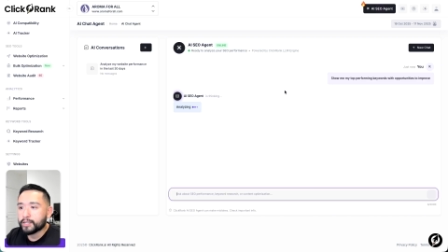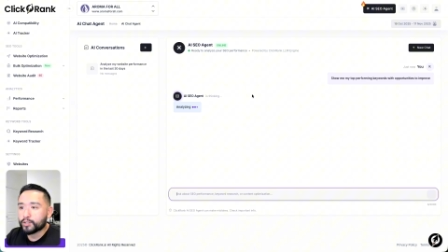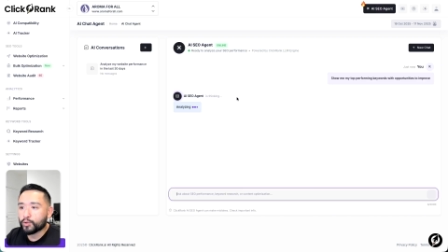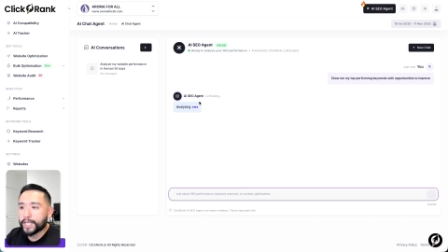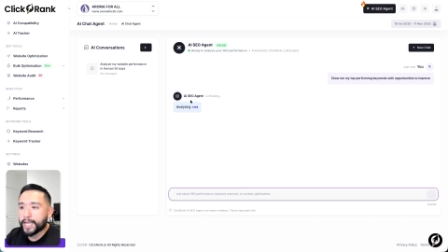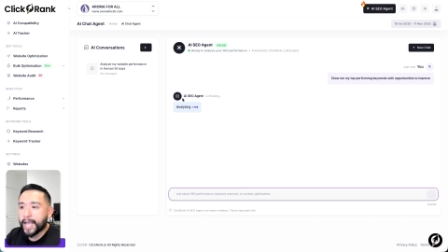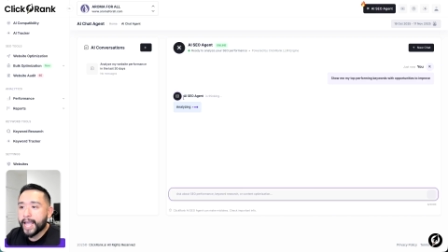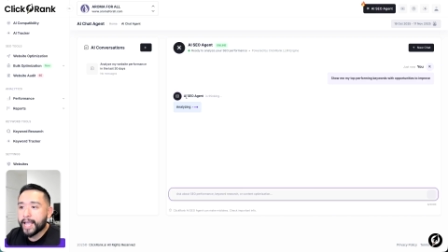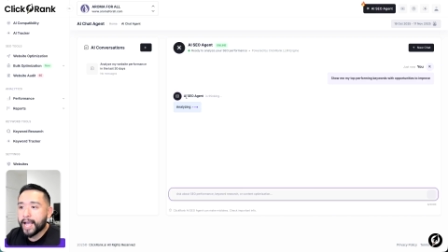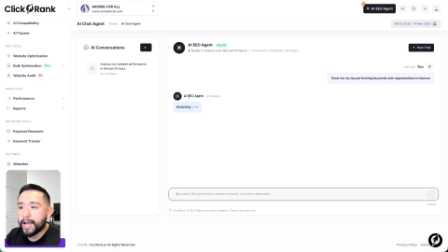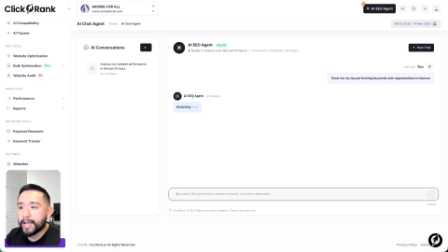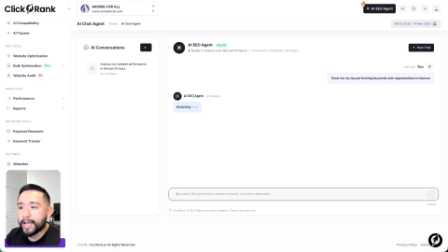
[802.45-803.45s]
So the
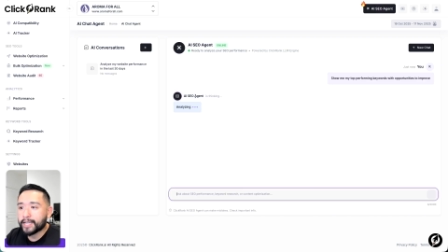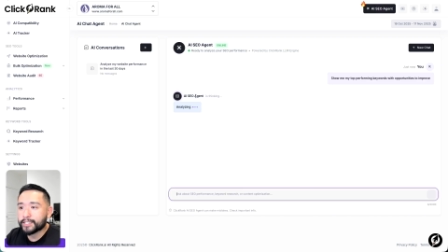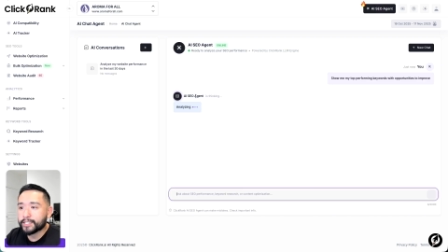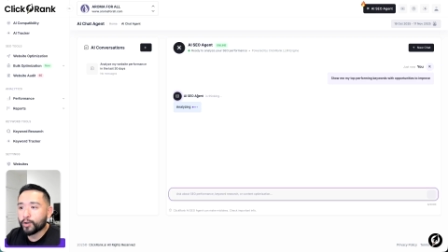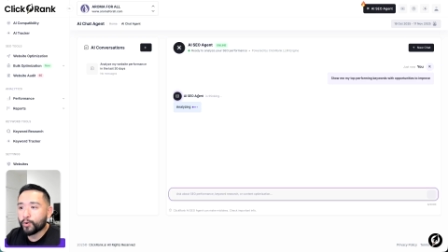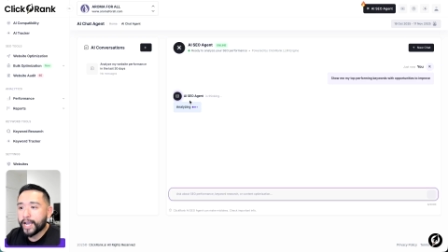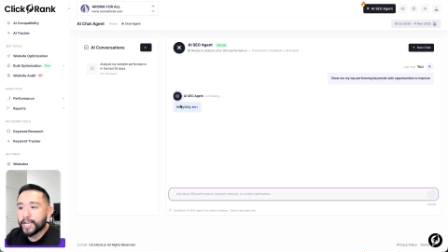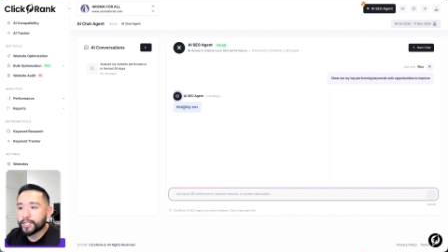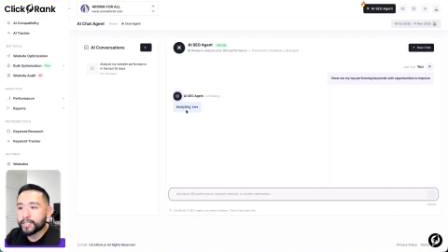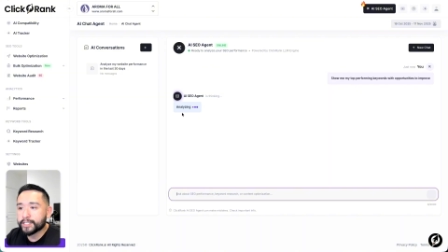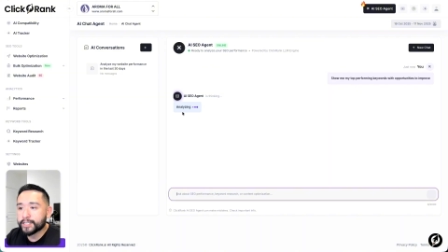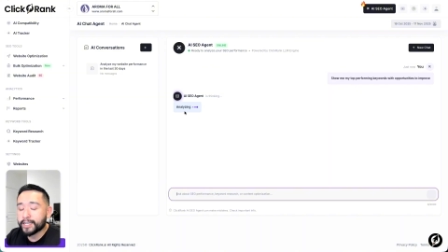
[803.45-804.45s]
AI SEO
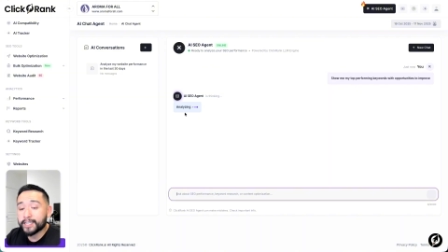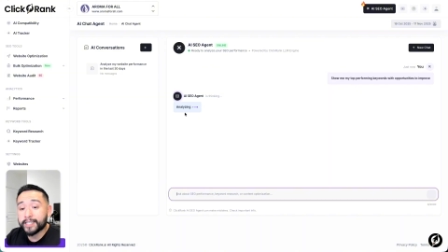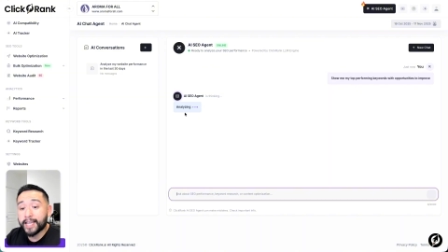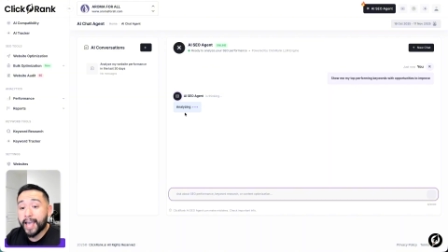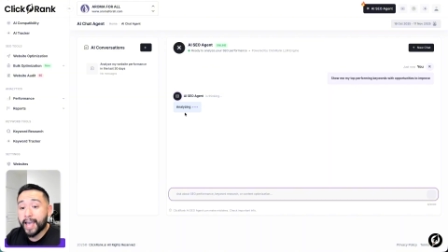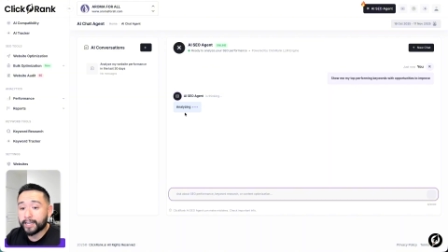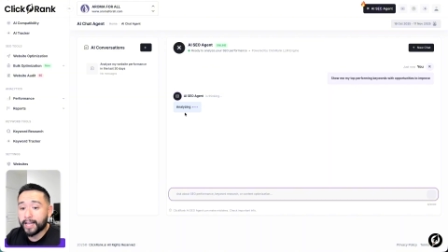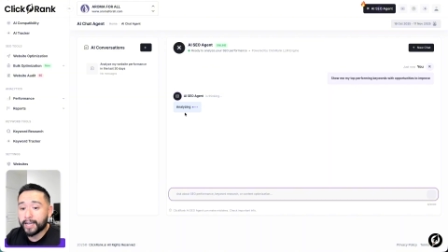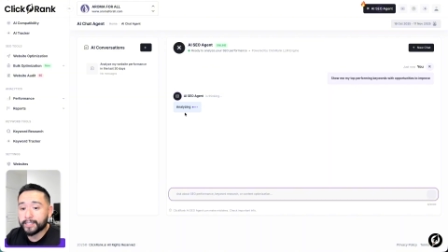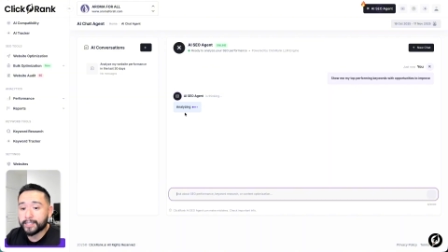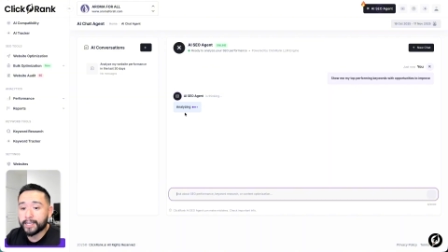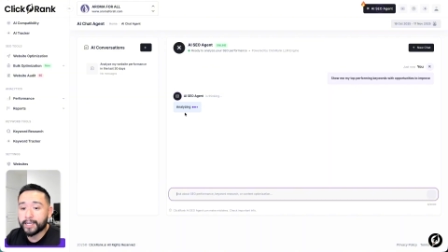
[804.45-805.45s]
agent is
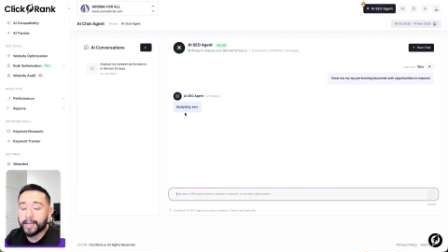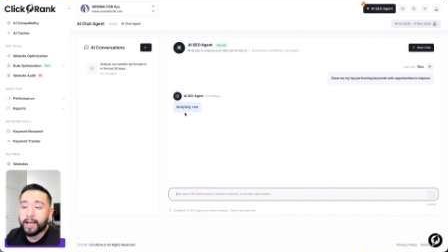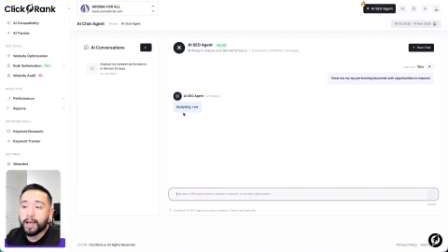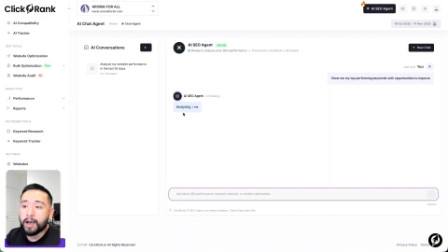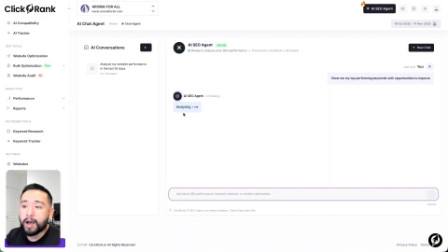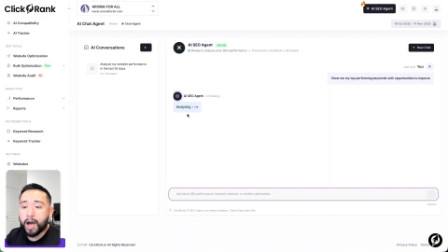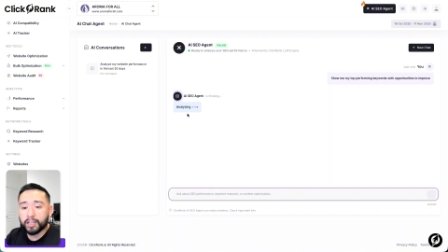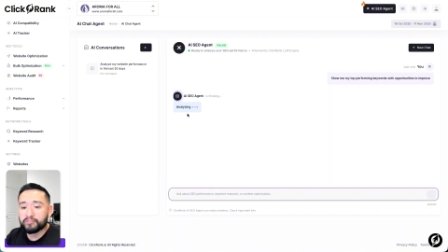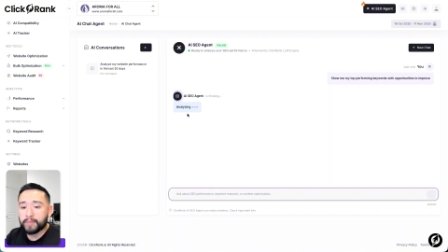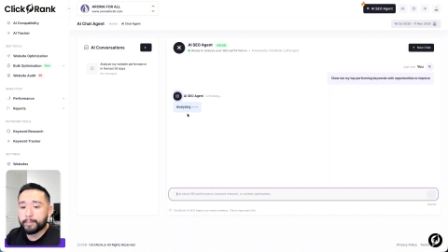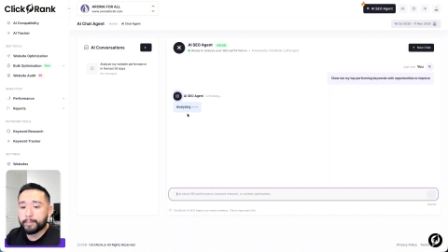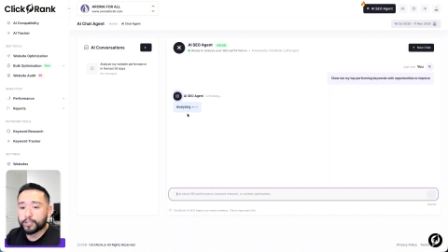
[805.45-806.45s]
analyzing all
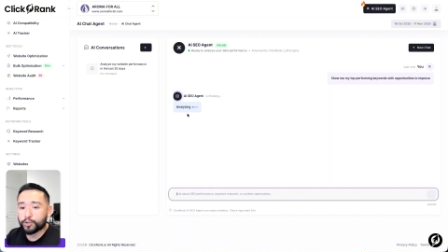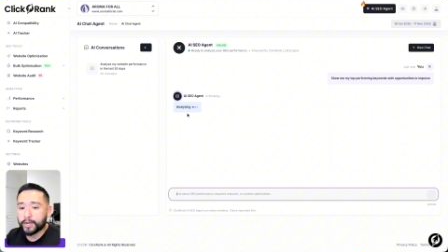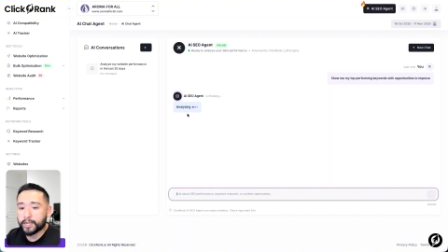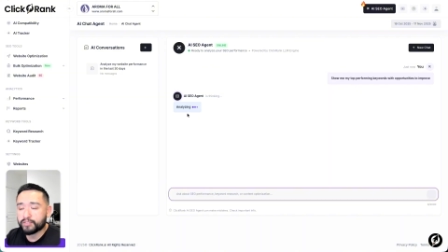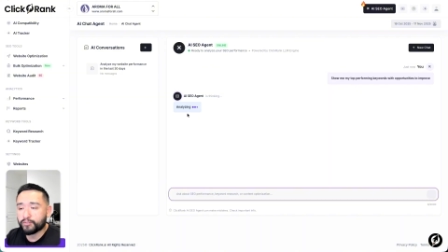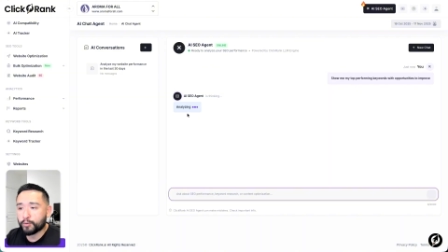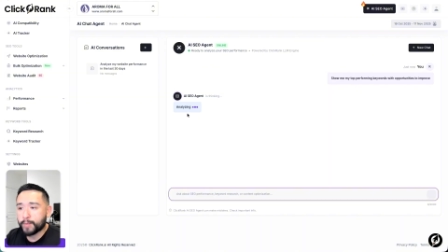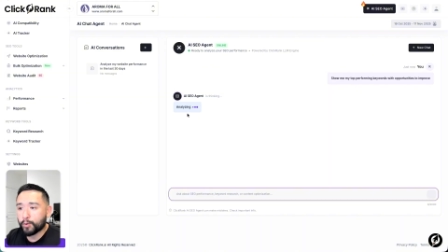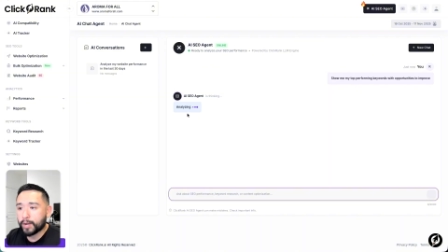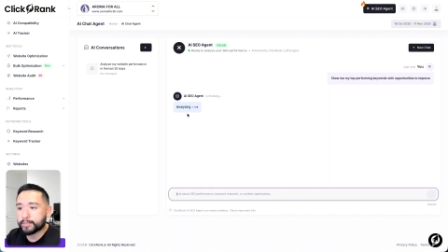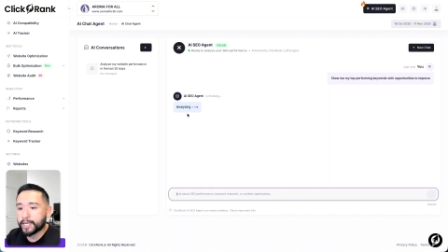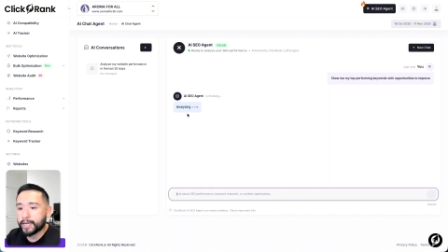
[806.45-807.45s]
of my metrics for my
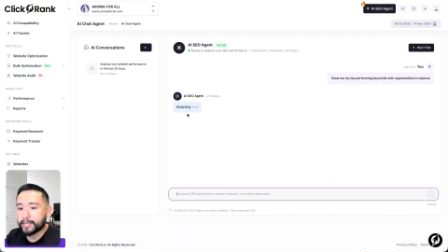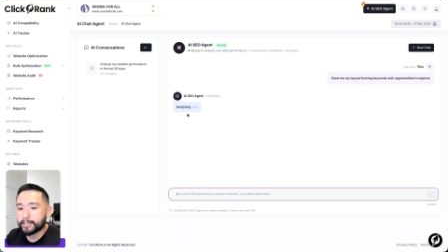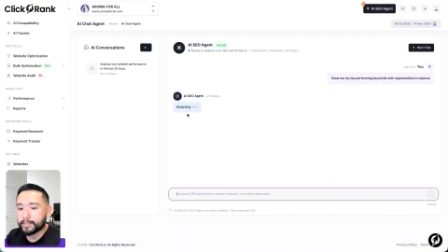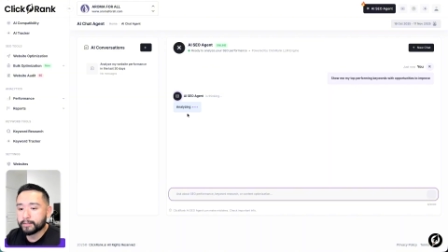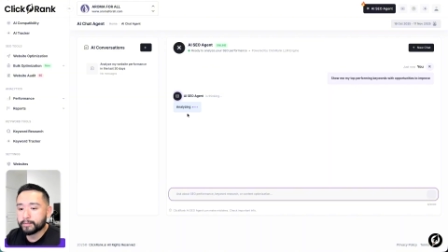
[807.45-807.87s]
website.